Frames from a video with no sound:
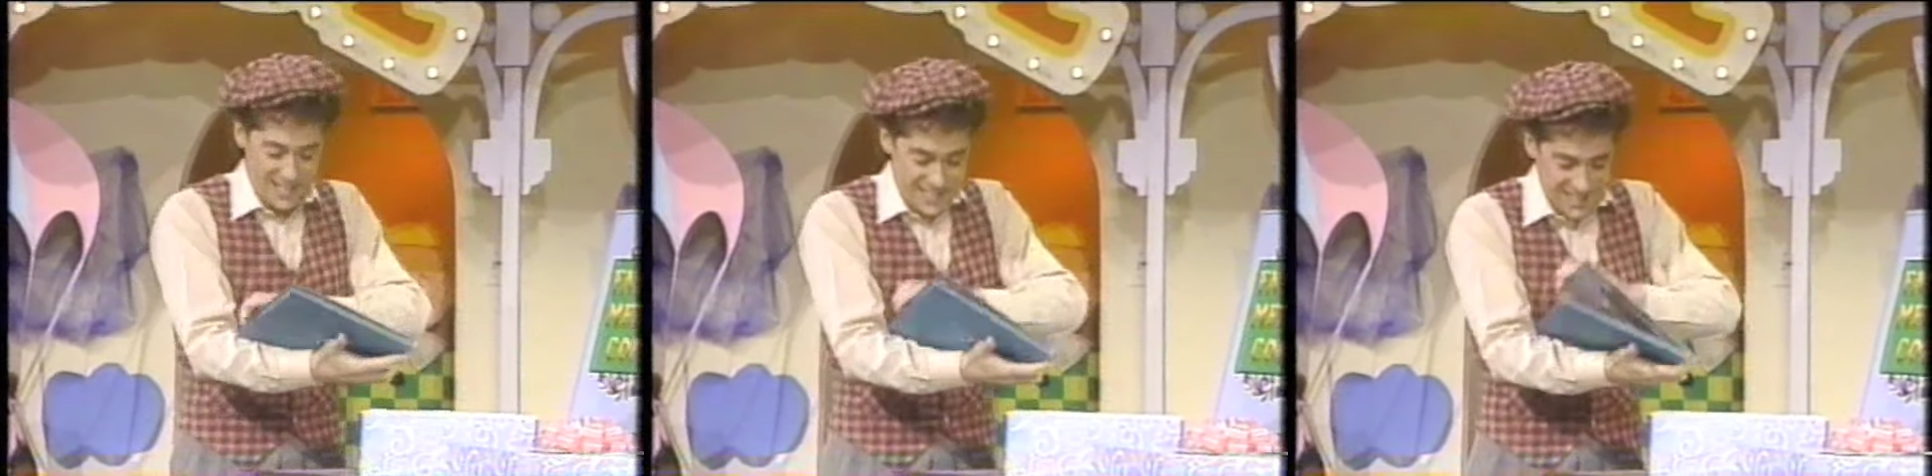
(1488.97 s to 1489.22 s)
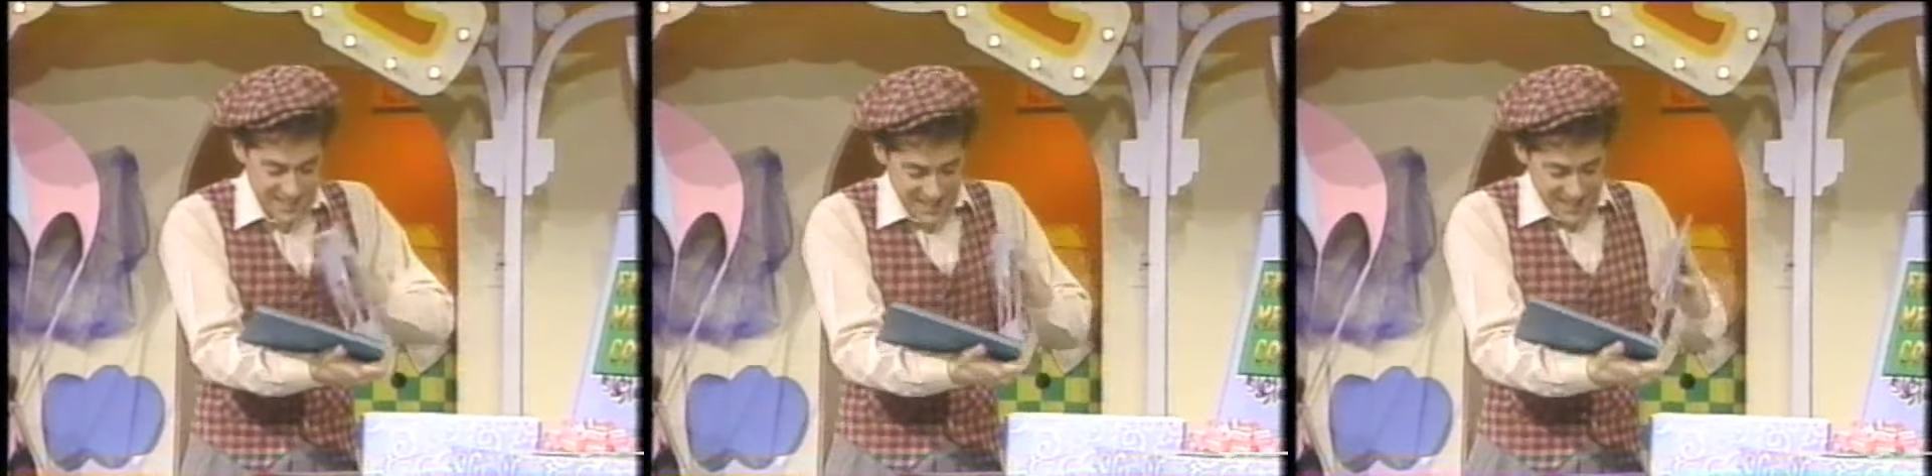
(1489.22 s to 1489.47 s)

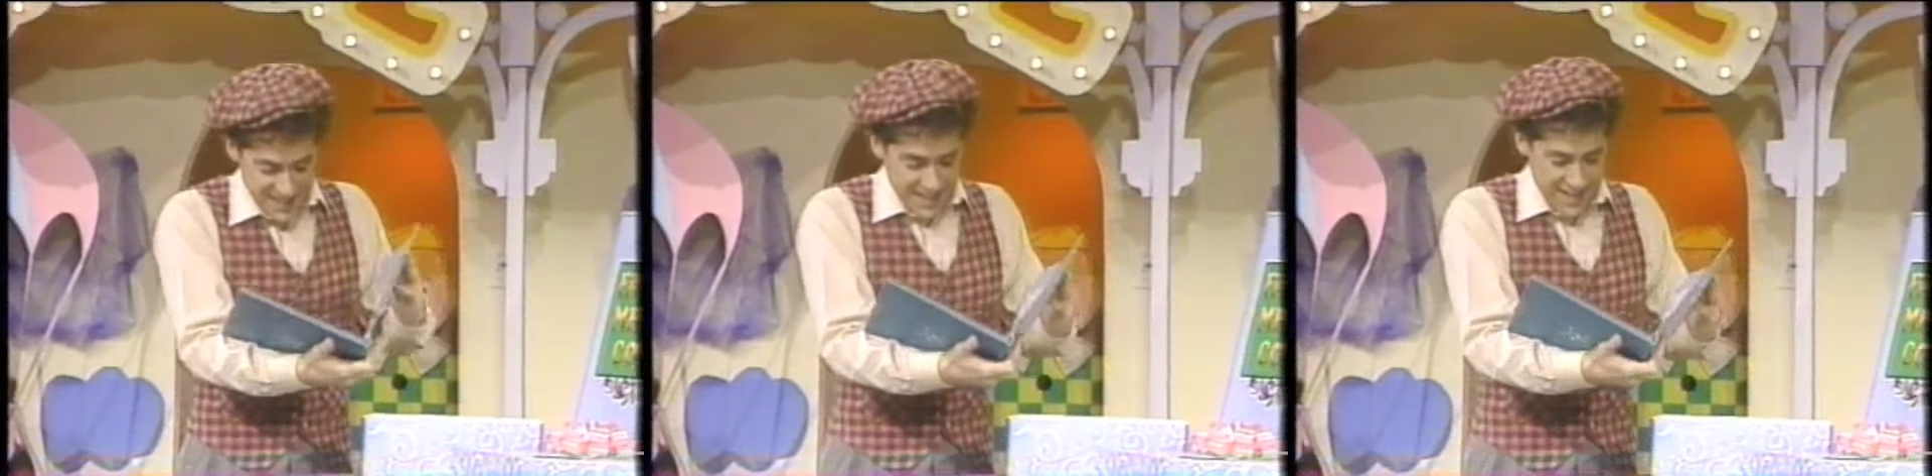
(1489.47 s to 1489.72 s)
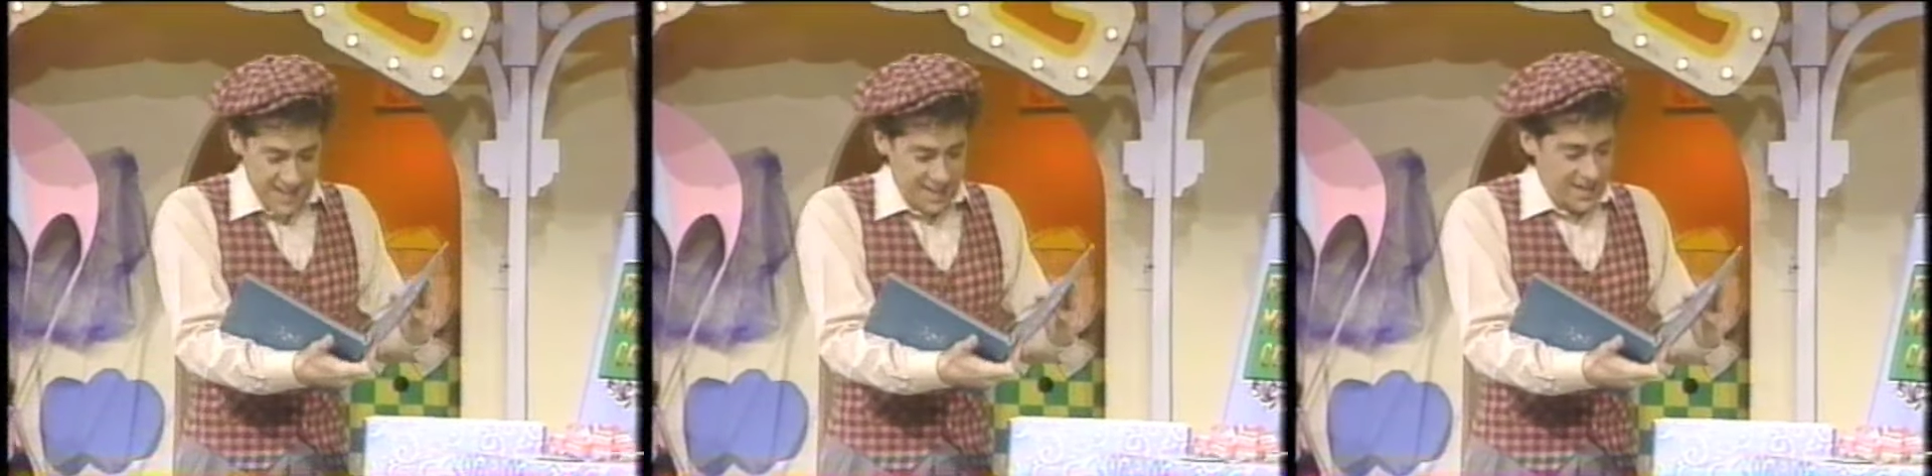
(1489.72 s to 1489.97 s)
it.
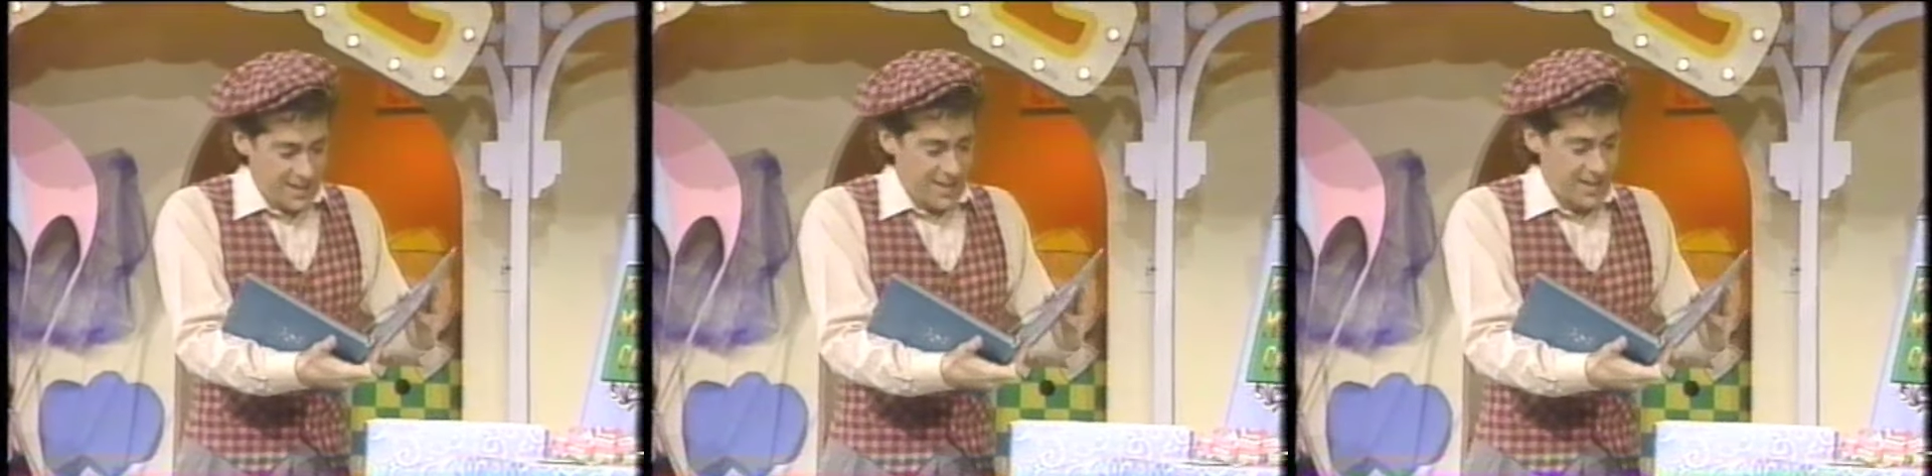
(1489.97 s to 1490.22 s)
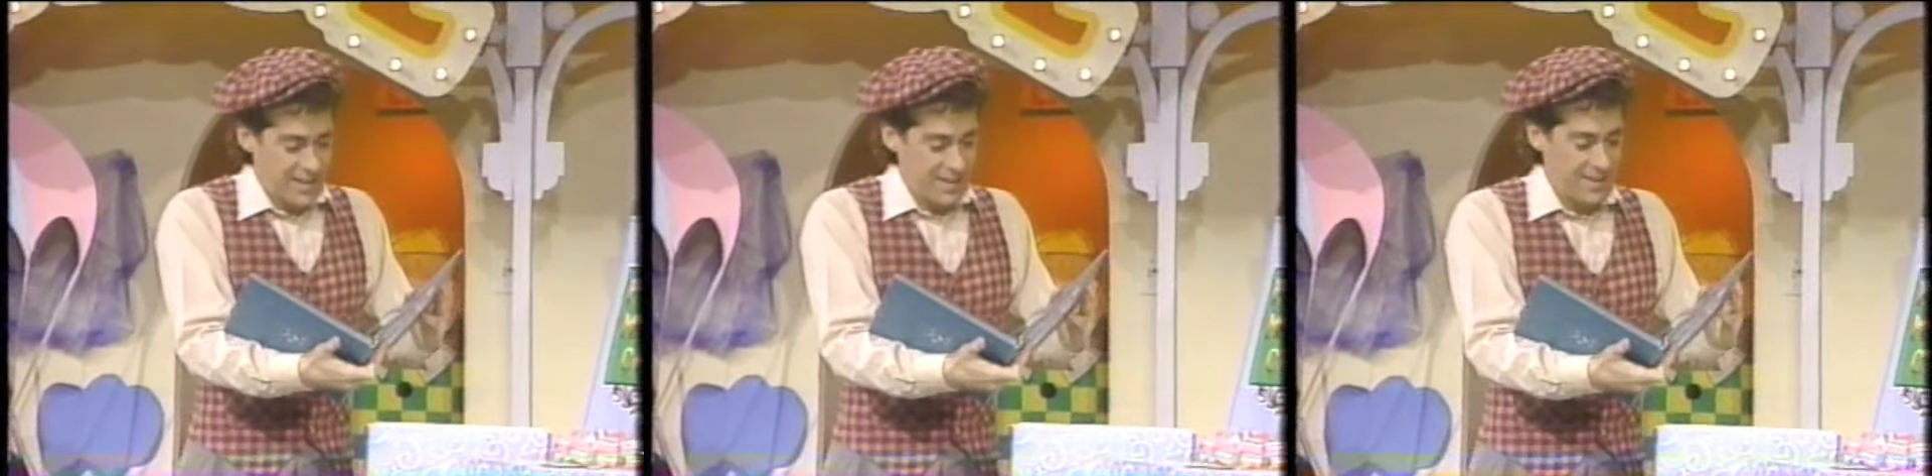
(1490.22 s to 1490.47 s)

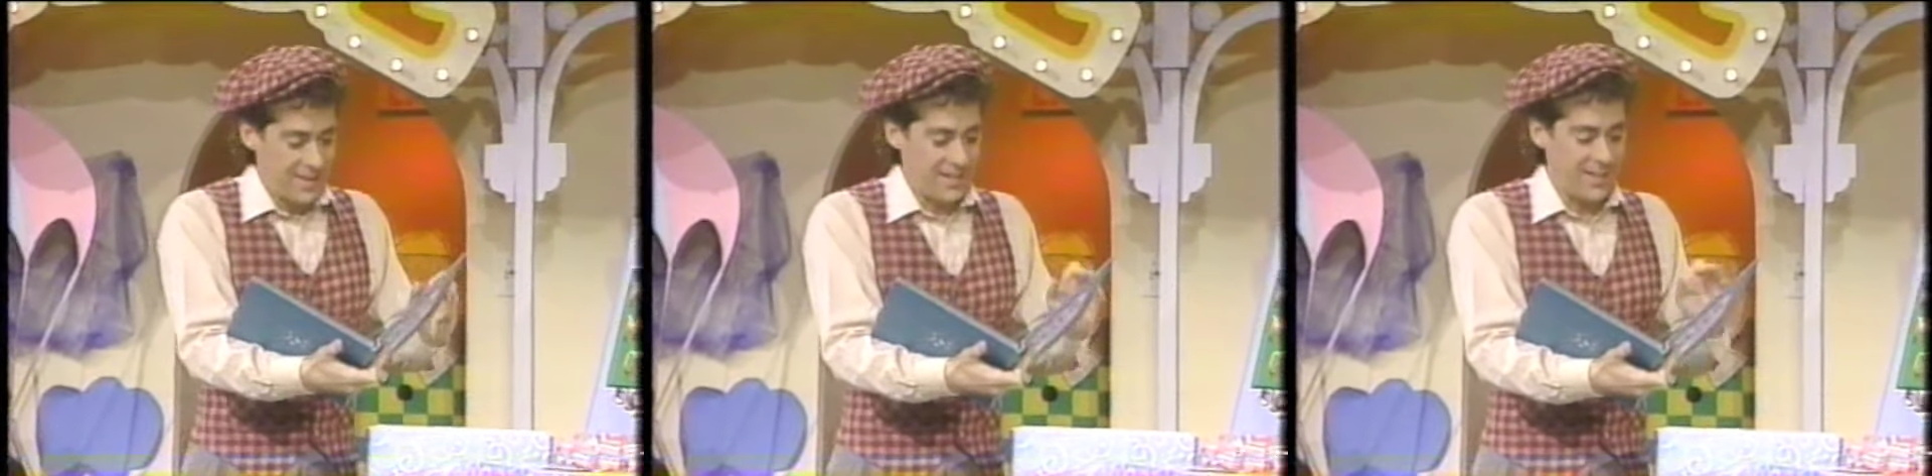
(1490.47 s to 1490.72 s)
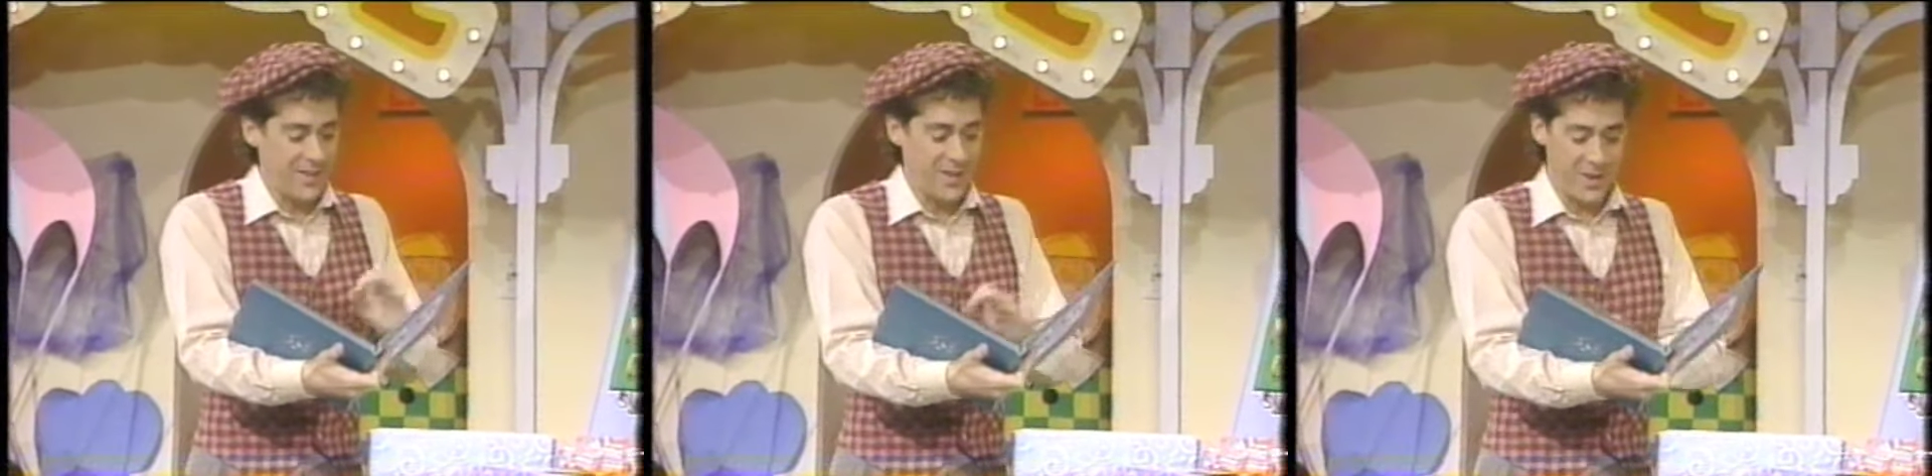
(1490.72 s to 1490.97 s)

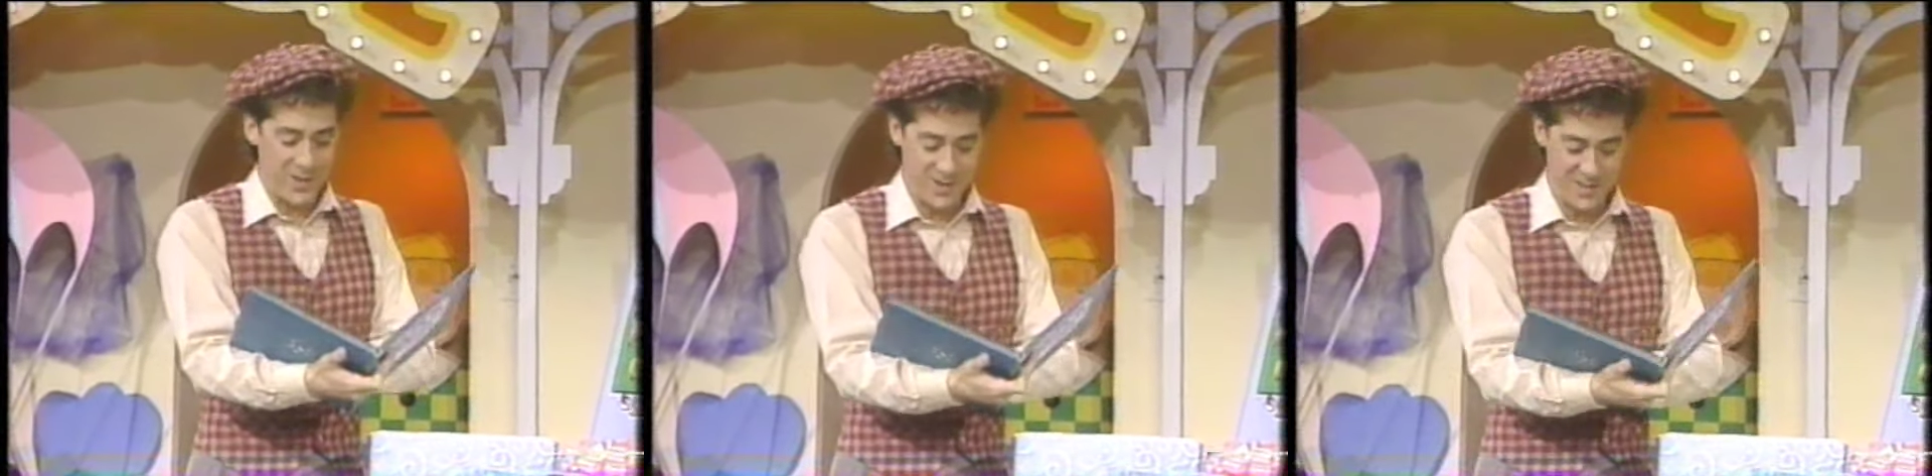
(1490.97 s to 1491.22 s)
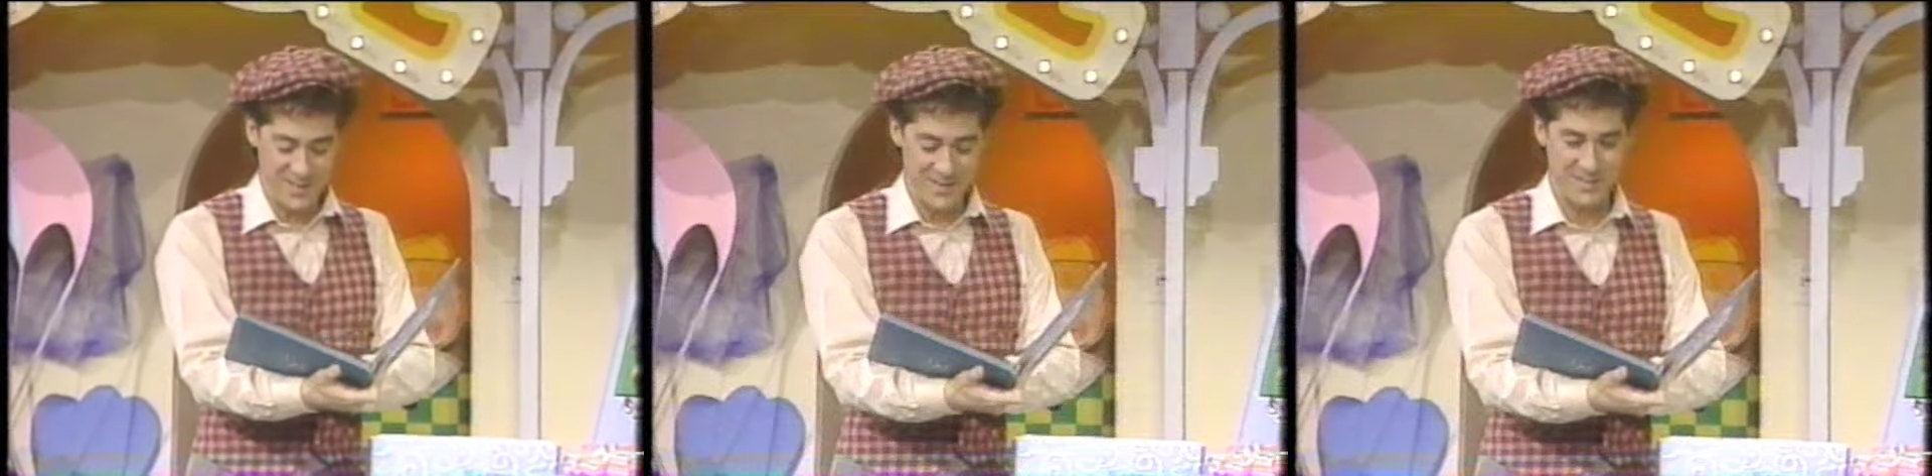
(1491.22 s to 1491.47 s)

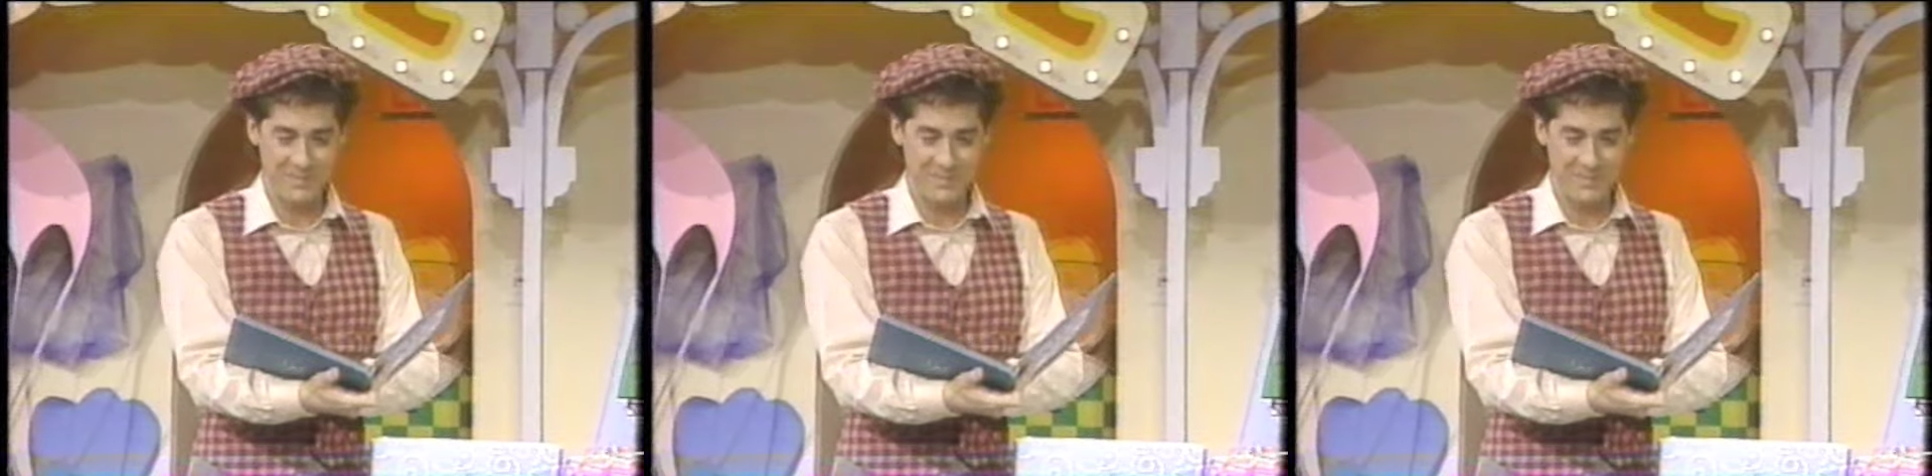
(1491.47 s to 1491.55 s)
Oh,